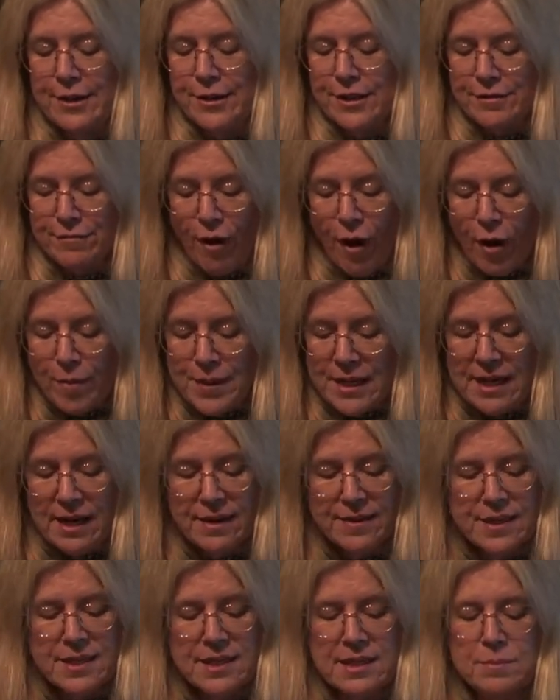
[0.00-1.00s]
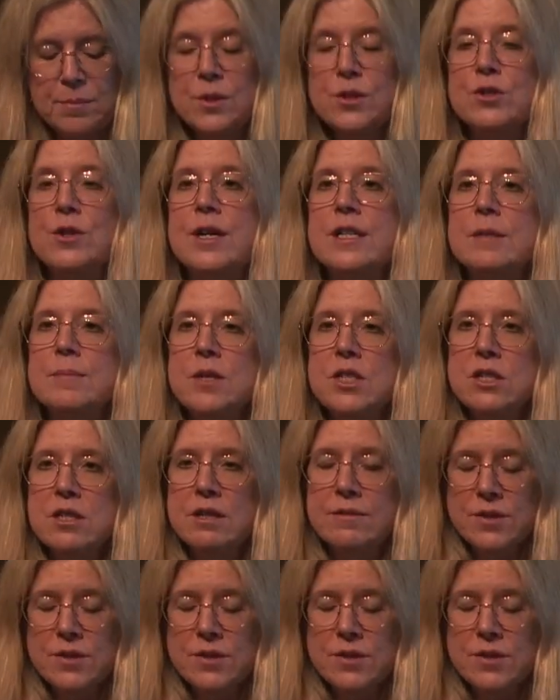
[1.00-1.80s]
is far beyond the simple transmission of